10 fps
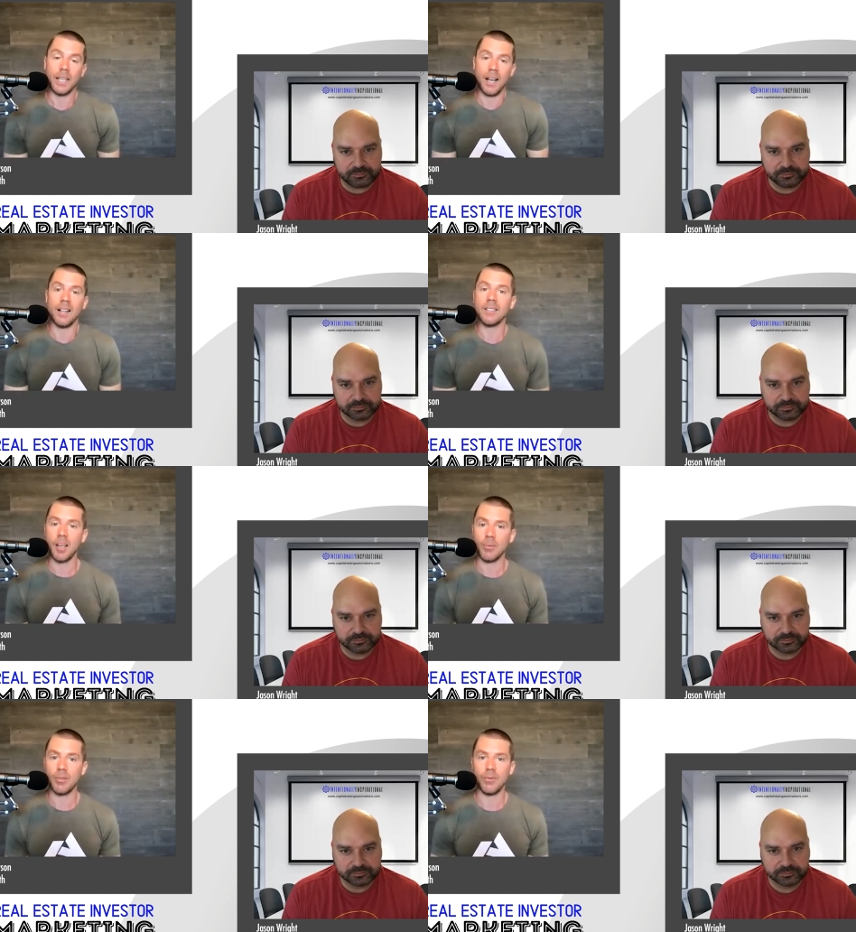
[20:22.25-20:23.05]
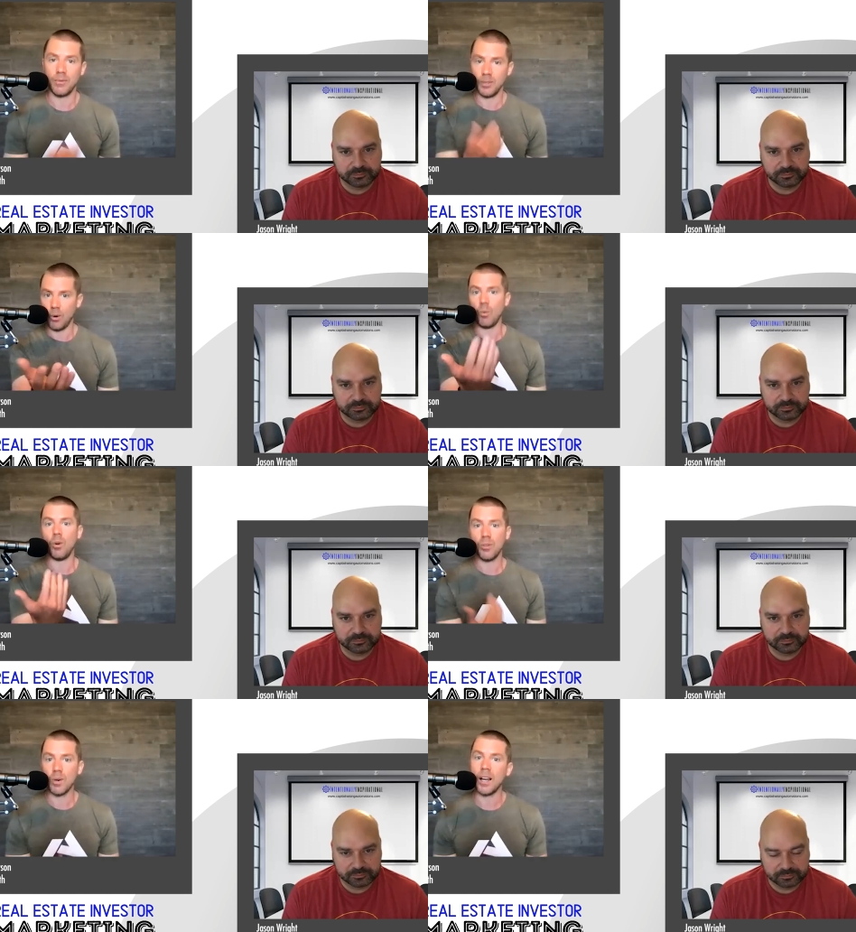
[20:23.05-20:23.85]
Speaker 1: concept of, you know,
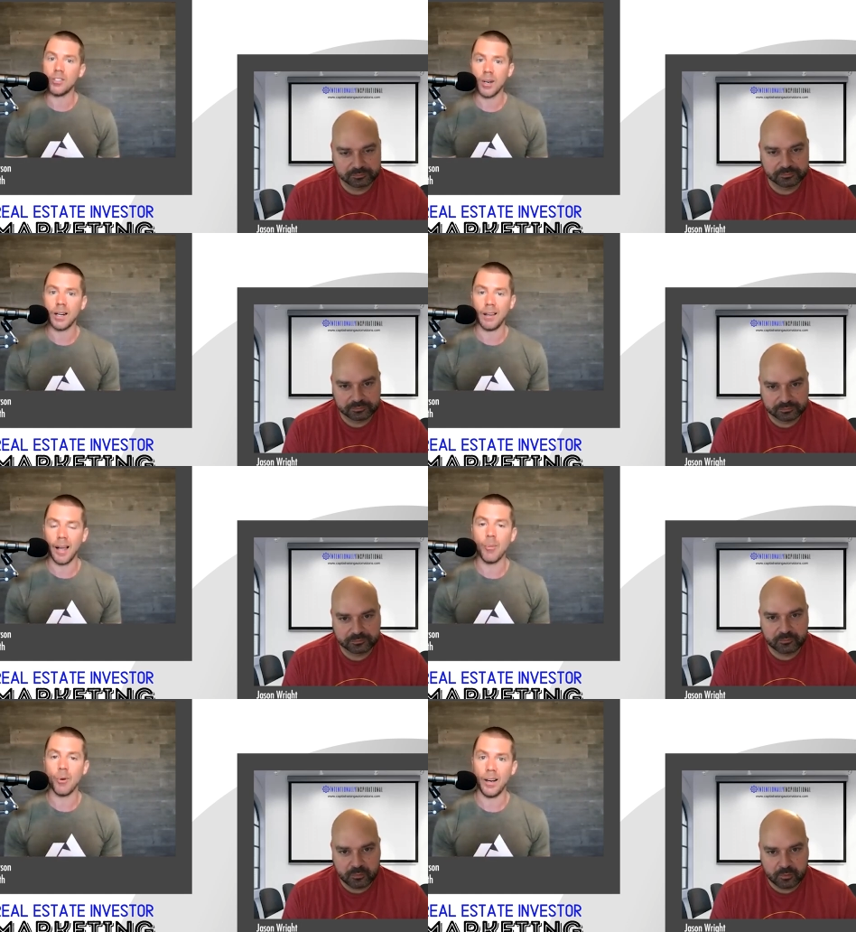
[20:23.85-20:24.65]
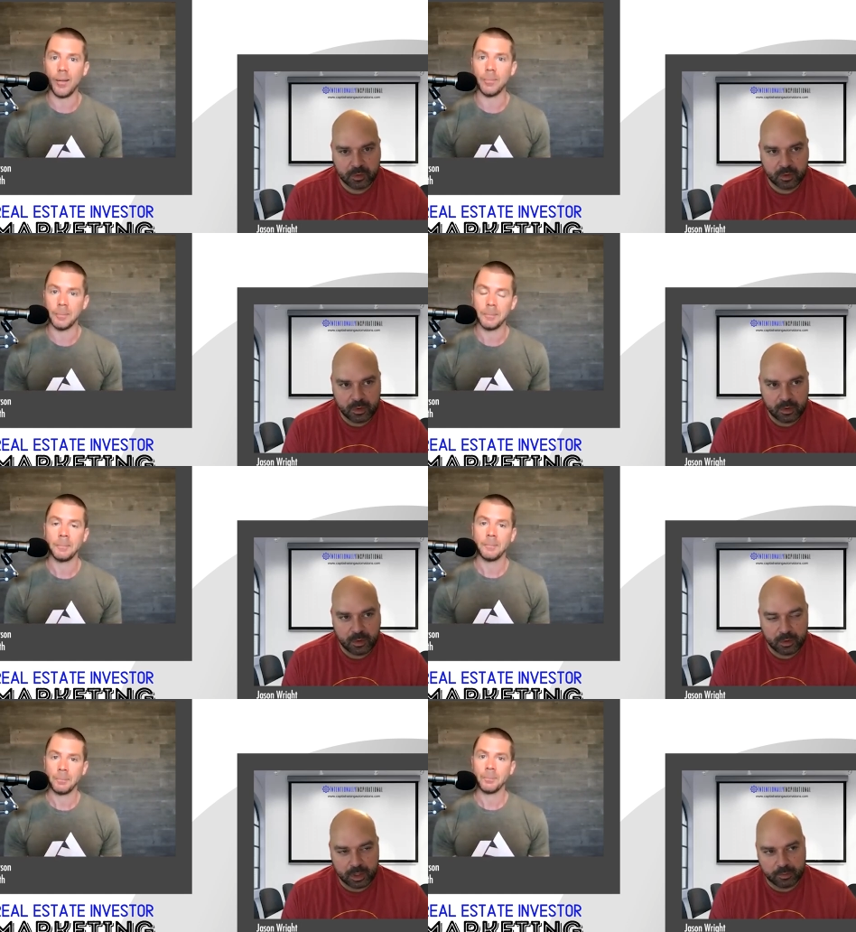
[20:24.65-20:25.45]
what you and I try to collaborate on.
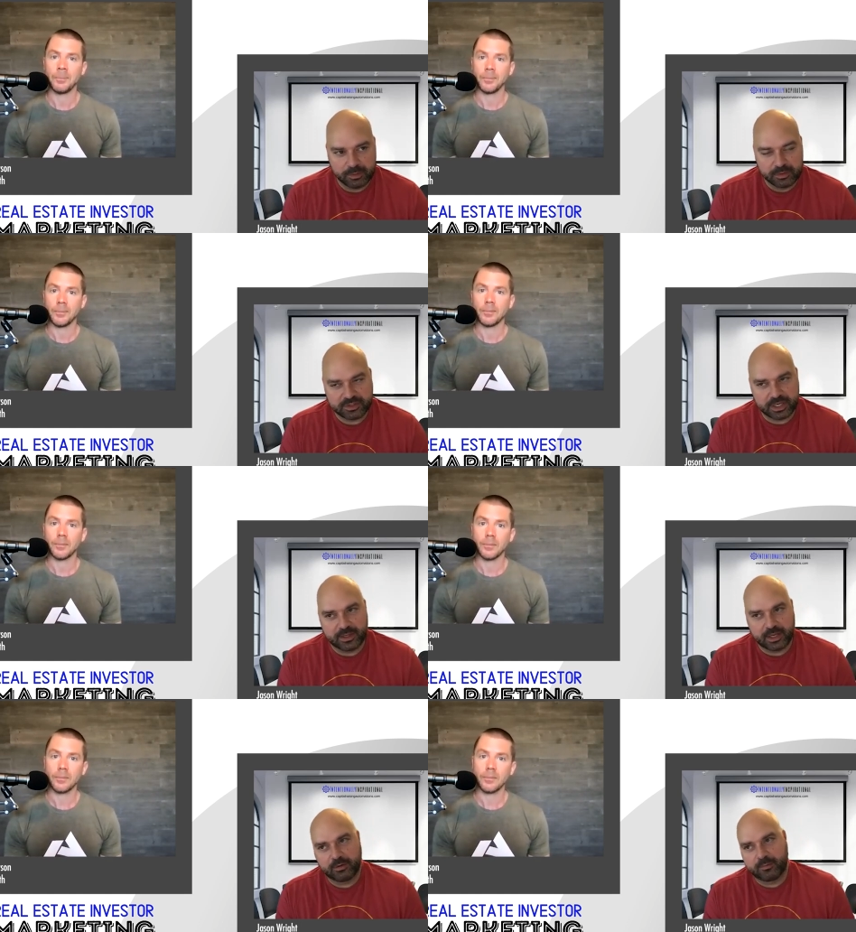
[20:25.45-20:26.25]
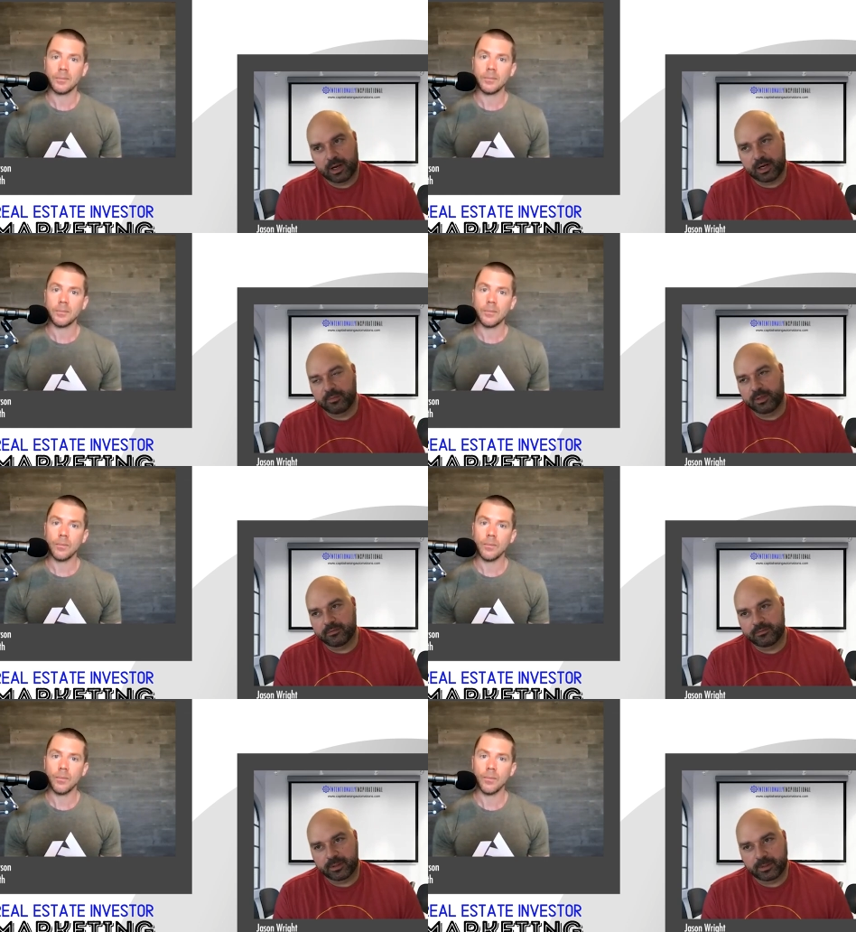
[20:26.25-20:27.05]
Speaker 2: When you were saying that, it reminded me
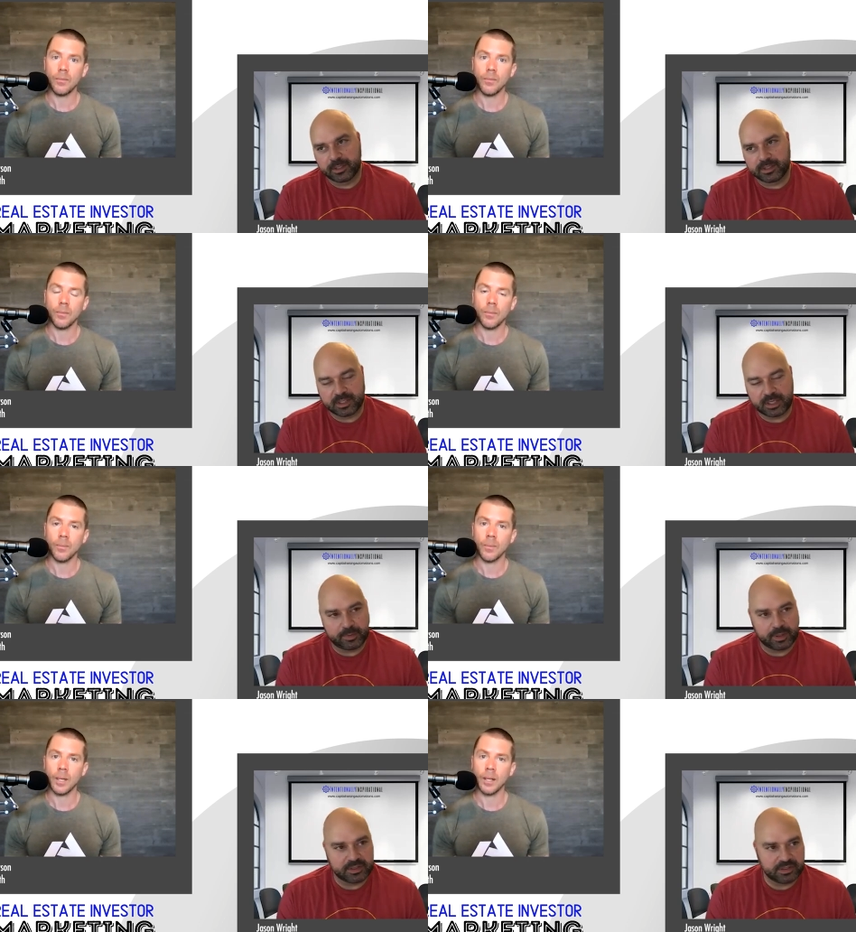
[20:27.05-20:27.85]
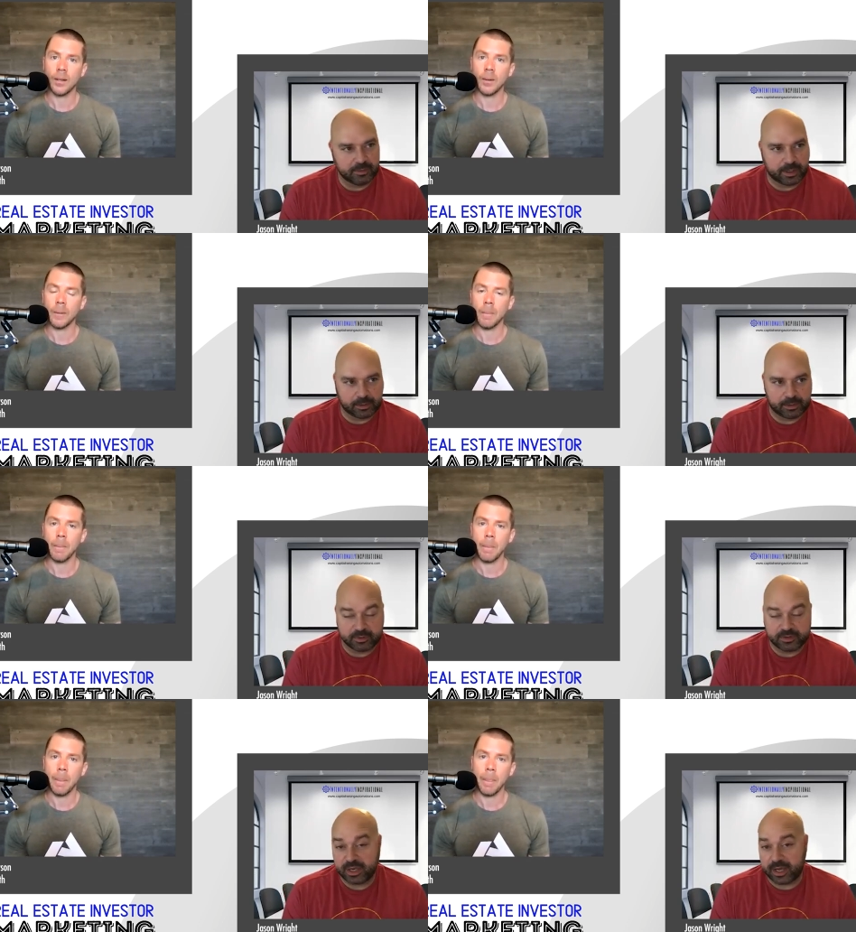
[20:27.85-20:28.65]
of an example I see regularly
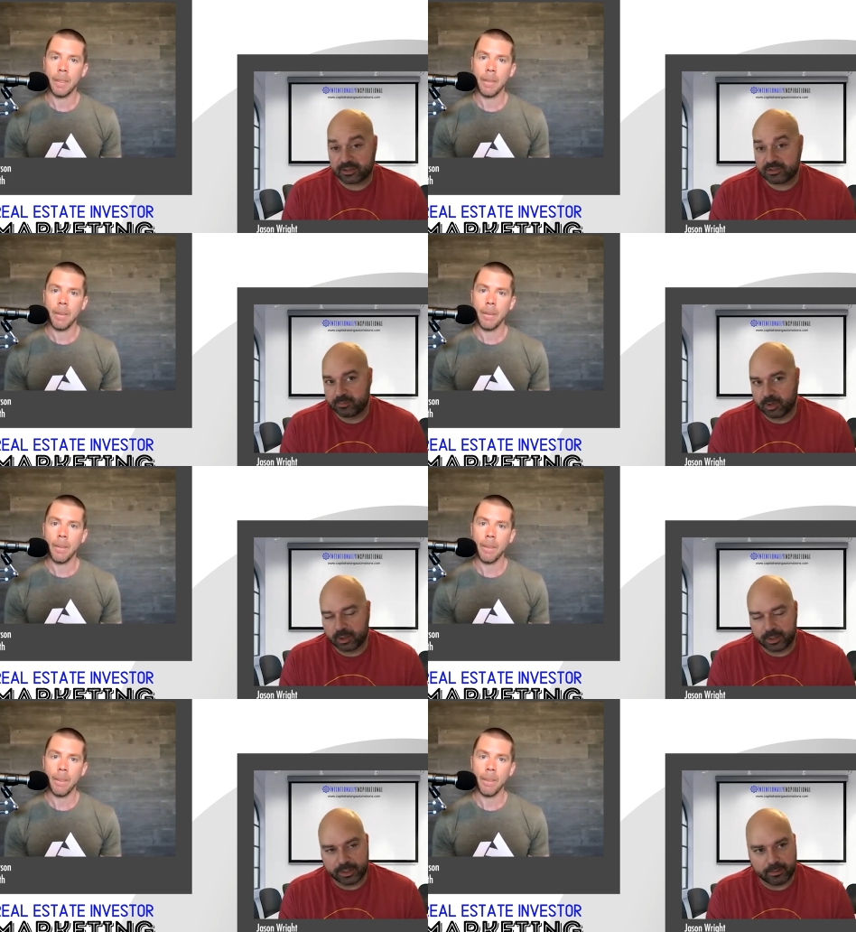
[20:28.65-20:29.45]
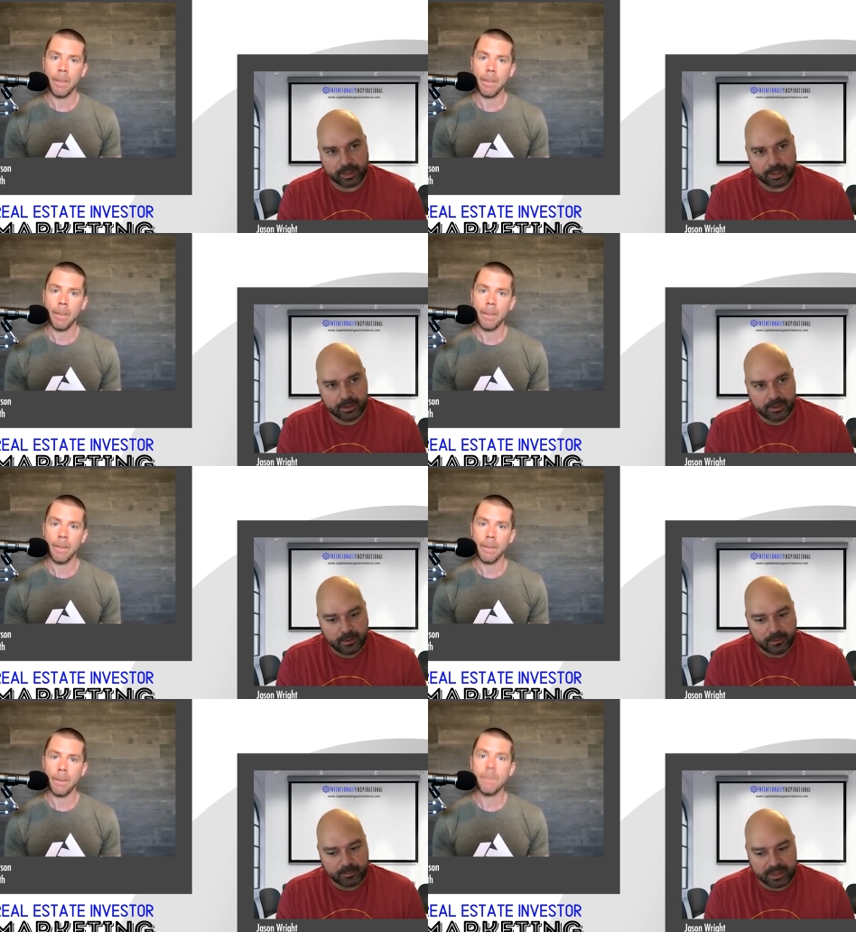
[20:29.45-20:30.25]
with text marketing, right?
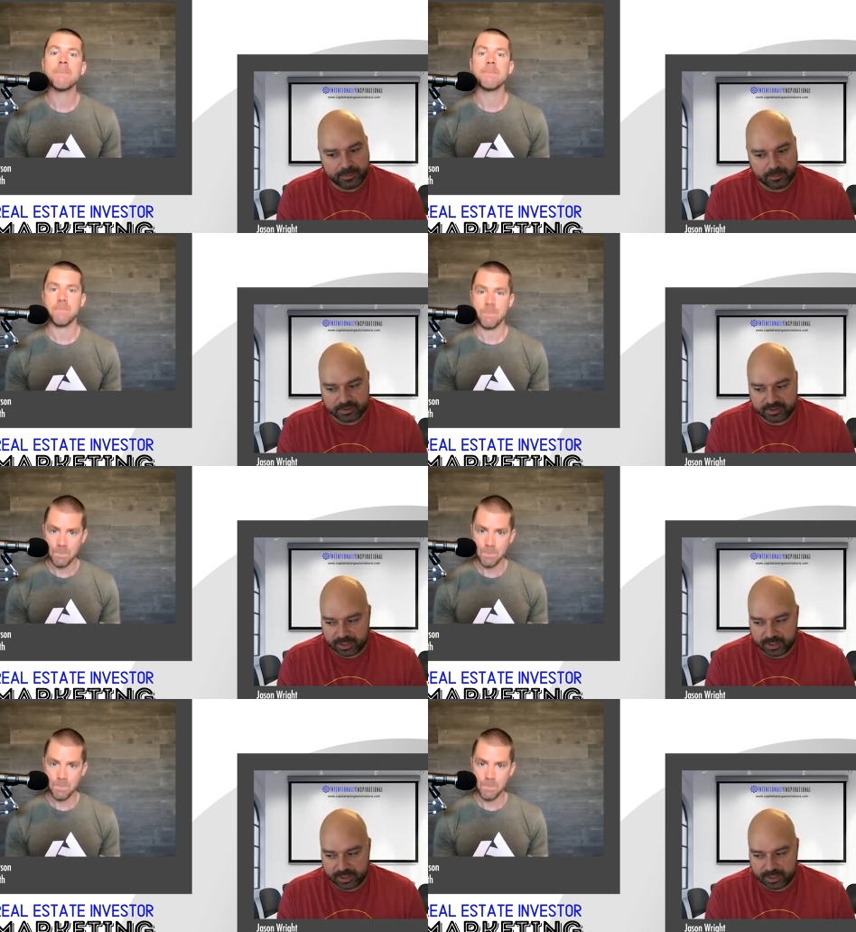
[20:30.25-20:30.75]
People will